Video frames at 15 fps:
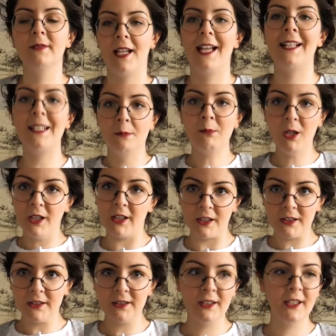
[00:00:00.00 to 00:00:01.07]
I need more.
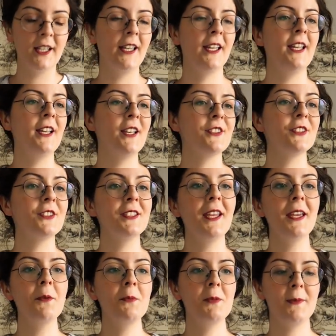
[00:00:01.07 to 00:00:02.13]
So
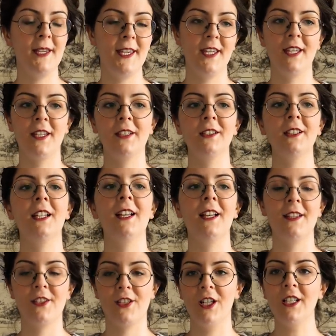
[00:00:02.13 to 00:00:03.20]
today we'll be making
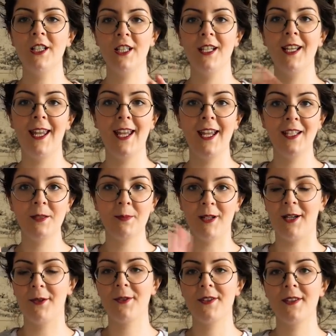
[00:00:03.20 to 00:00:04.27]
a skirt and a
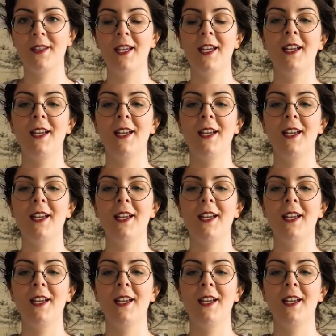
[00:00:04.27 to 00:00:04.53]
blouse.